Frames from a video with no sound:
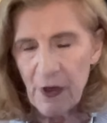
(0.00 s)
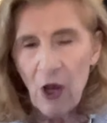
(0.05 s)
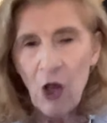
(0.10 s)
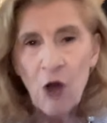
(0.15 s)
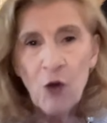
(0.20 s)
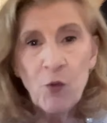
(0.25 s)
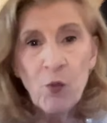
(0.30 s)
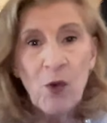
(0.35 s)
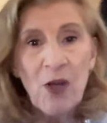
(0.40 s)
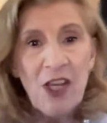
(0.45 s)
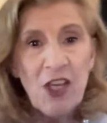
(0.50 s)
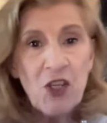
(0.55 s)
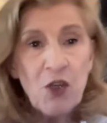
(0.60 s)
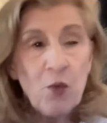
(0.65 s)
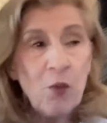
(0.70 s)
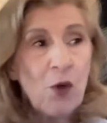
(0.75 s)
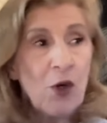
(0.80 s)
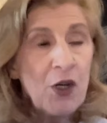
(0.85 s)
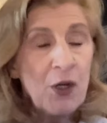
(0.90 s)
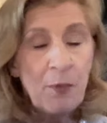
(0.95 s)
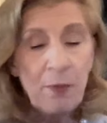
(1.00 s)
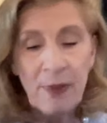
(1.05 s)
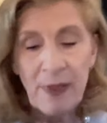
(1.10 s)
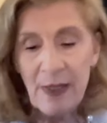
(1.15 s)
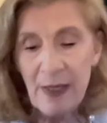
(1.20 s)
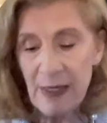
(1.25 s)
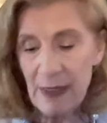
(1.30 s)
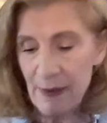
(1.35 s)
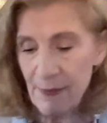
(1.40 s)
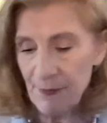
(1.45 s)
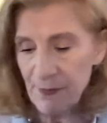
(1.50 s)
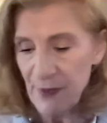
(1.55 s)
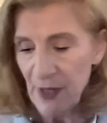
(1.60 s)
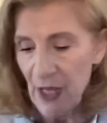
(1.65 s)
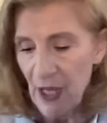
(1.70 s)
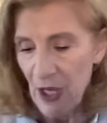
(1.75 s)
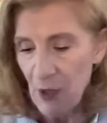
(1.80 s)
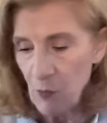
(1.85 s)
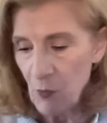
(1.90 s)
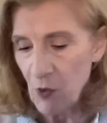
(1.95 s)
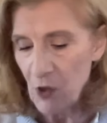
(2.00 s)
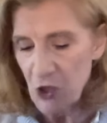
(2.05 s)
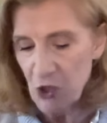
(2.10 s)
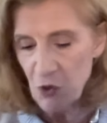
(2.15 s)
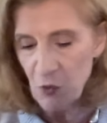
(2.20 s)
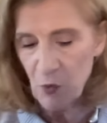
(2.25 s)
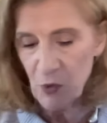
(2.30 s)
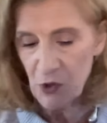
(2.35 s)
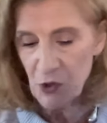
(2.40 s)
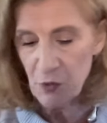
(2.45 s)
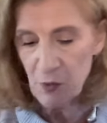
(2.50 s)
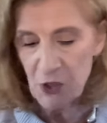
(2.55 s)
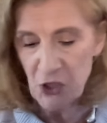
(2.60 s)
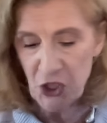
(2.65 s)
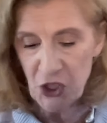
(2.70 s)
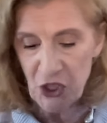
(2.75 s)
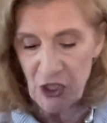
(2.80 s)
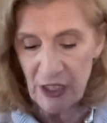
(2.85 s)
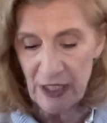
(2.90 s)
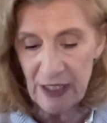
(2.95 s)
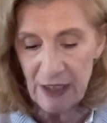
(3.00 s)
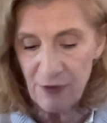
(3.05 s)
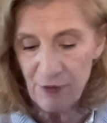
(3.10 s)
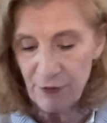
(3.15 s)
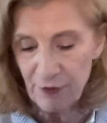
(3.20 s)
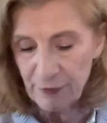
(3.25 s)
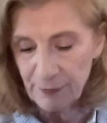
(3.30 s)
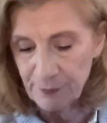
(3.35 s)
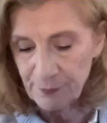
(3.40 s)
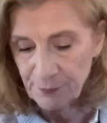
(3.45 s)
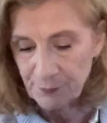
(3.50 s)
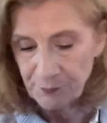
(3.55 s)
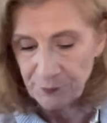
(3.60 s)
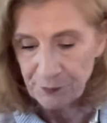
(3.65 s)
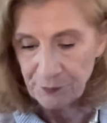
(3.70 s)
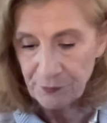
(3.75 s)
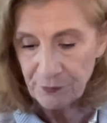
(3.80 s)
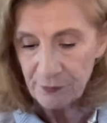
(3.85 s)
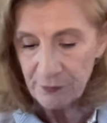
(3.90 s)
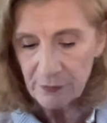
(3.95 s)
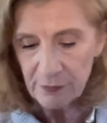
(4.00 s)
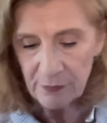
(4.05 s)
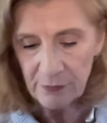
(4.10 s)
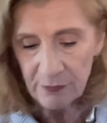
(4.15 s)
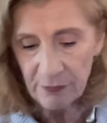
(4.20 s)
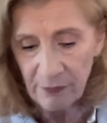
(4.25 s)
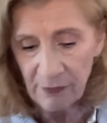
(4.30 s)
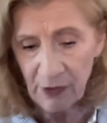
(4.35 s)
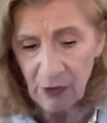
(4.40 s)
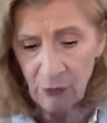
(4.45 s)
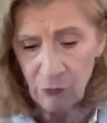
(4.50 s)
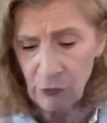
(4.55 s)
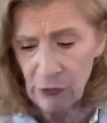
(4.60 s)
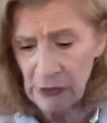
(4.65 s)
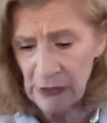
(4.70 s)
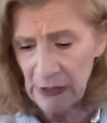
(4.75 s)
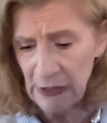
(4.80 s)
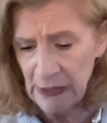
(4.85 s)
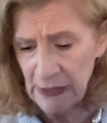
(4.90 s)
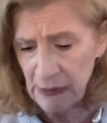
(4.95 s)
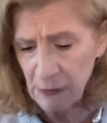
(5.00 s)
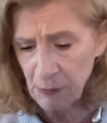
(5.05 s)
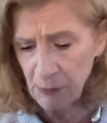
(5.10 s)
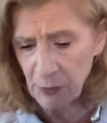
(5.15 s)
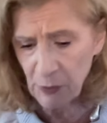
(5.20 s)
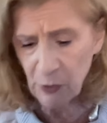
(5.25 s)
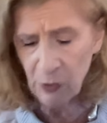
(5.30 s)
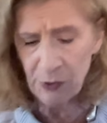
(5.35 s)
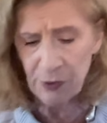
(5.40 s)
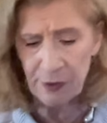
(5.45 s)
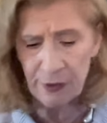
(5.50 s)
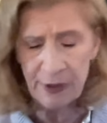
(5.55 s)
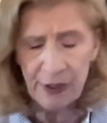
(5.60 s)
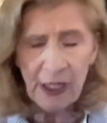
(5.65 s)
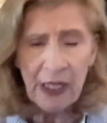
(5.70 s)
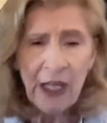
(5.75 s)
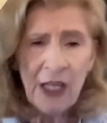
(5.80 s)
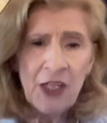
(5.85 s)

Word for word: on where you want to be and what you want to achieve really important.